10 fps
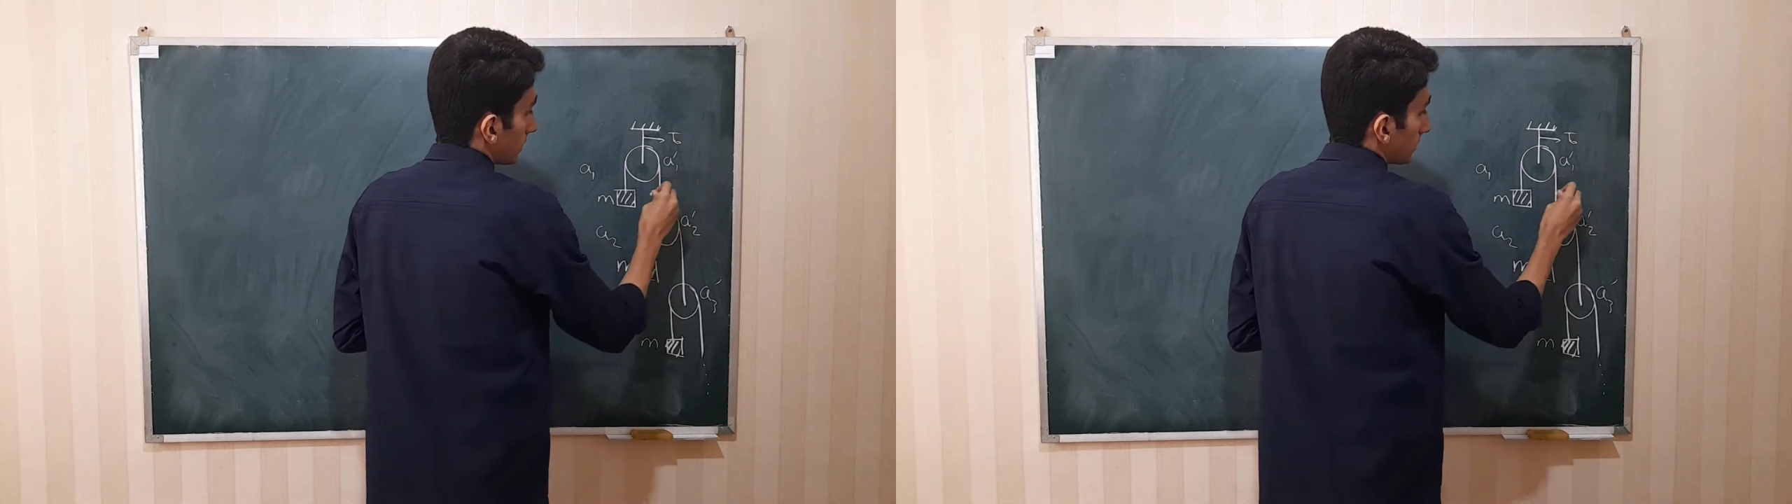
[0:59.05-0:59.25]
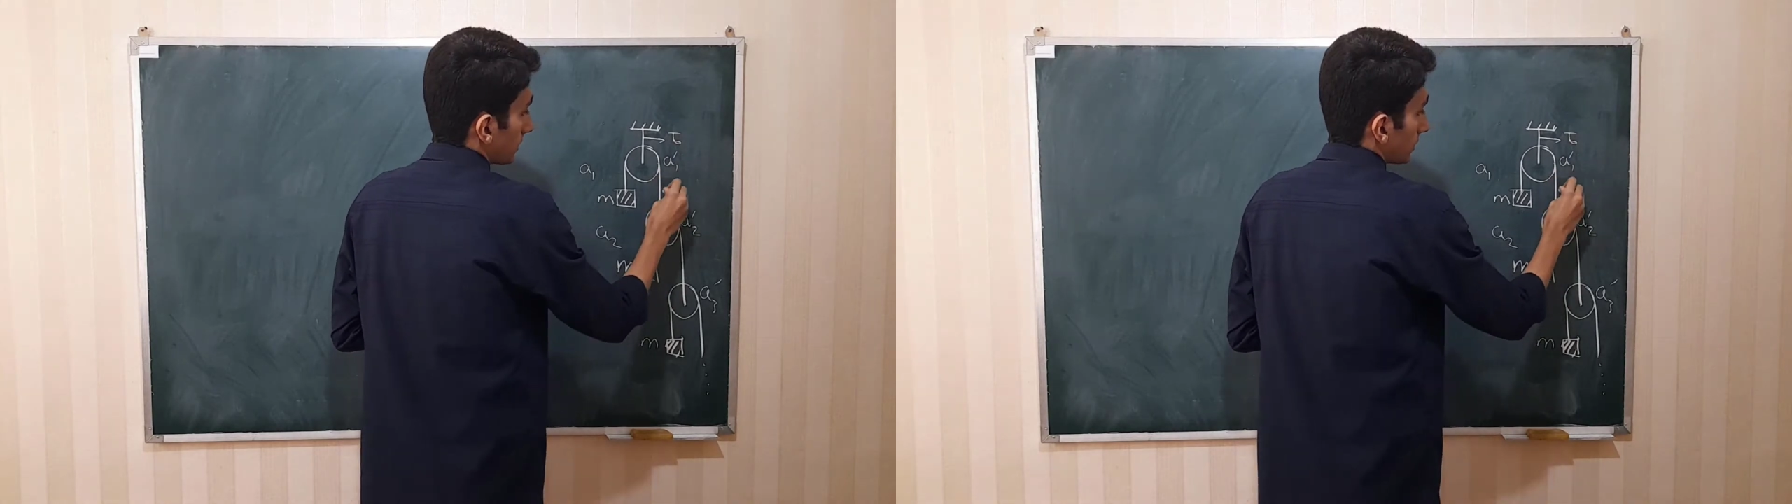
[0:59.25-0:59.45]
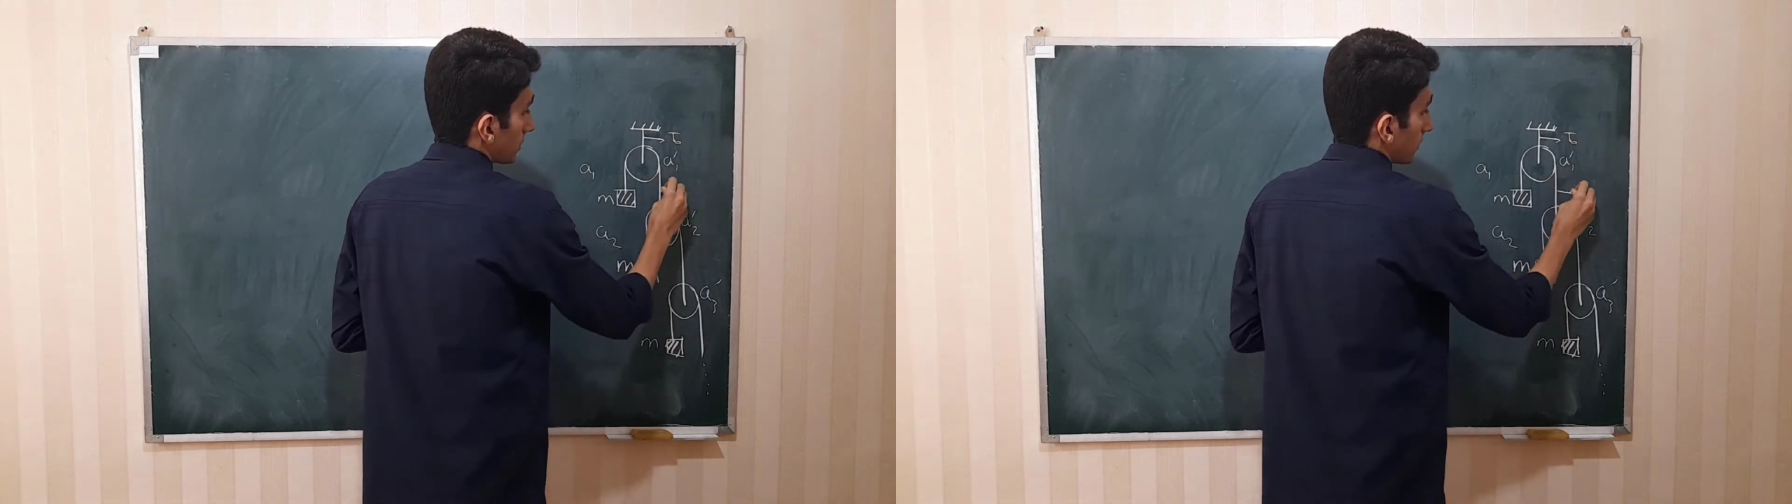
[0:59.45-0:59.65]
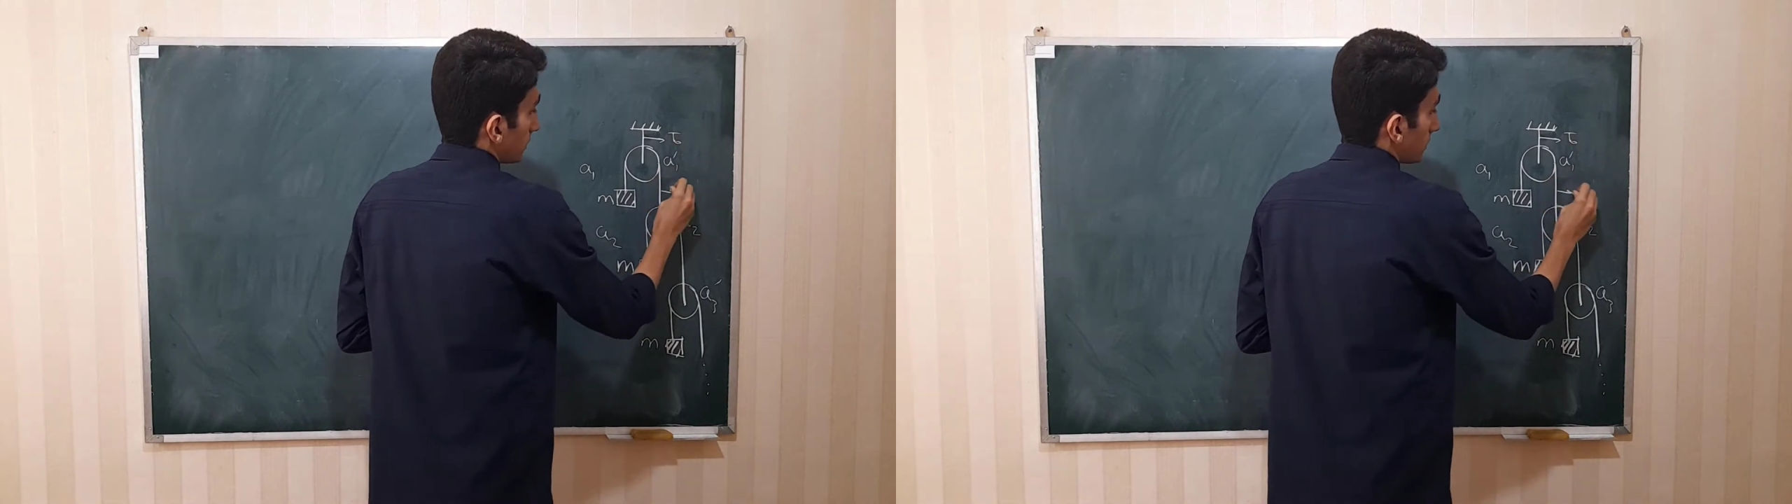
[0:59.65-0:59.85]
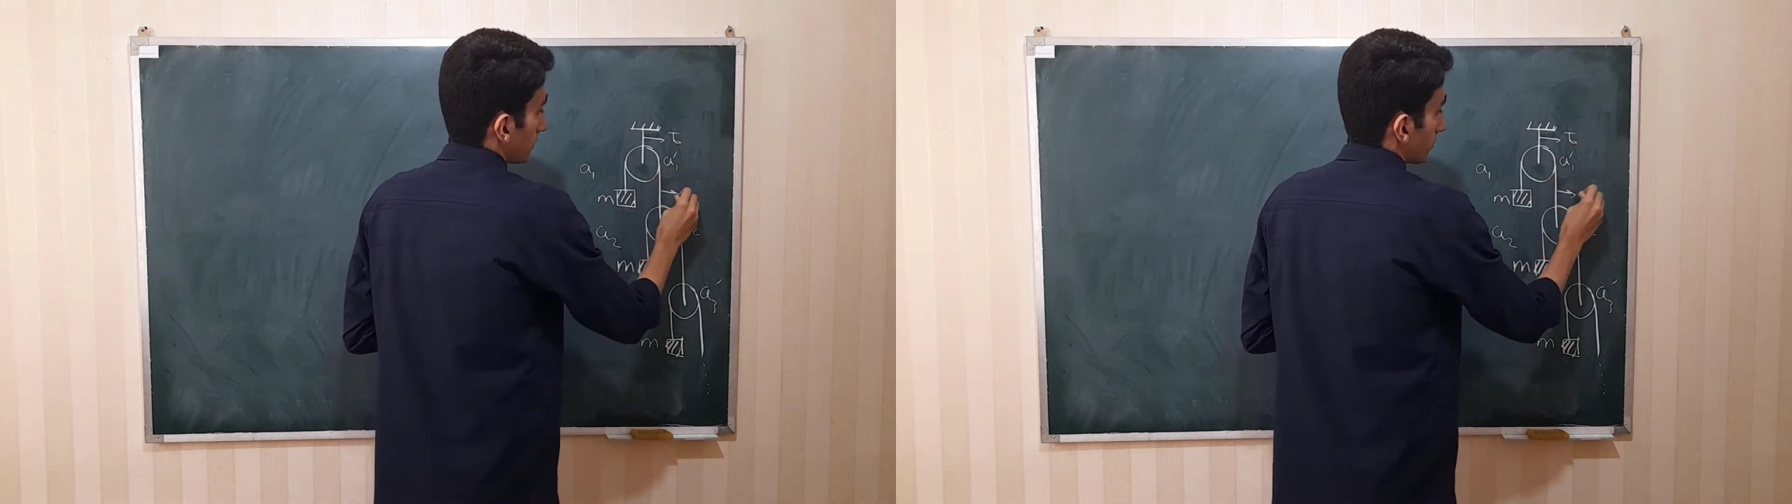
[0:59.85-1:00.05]
the tension of
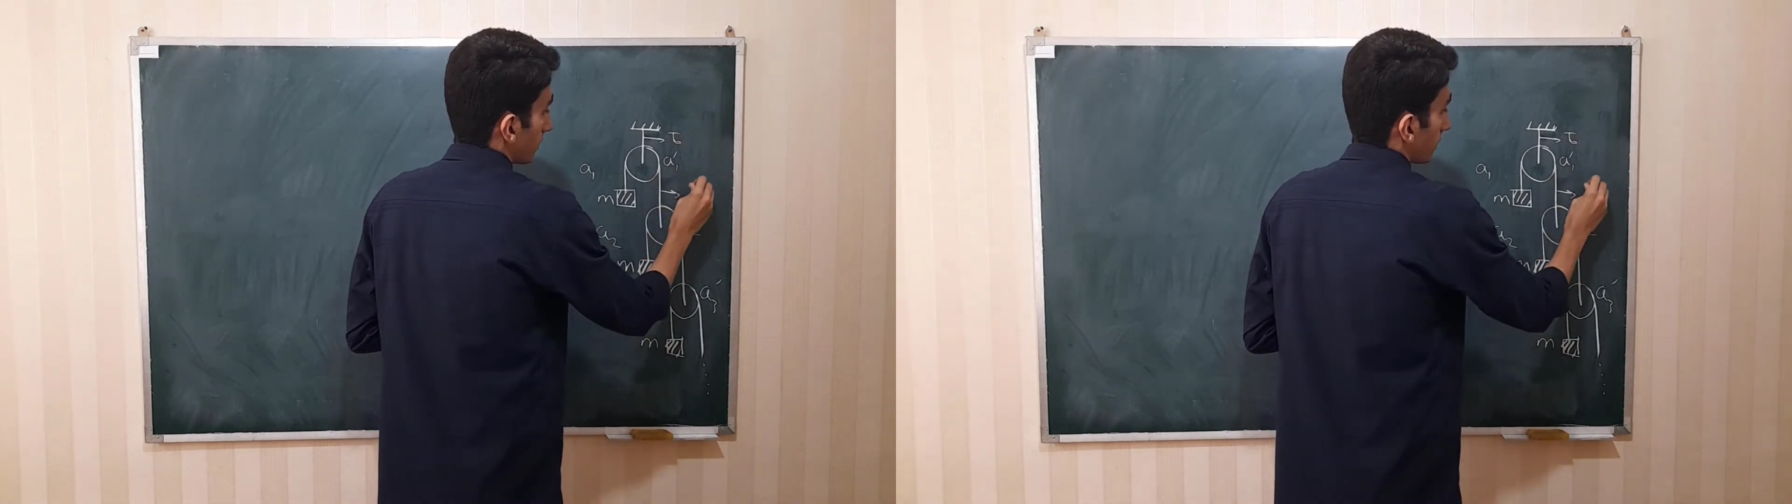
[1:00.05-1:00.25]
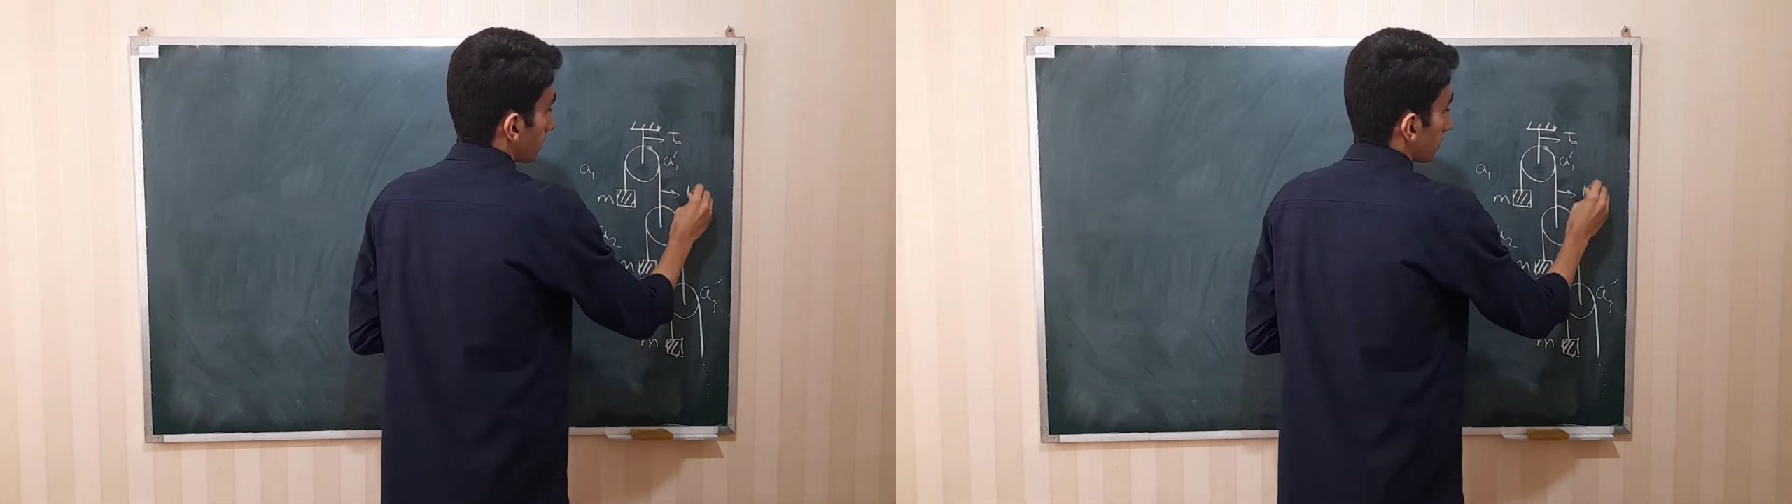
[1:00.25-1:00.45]
this string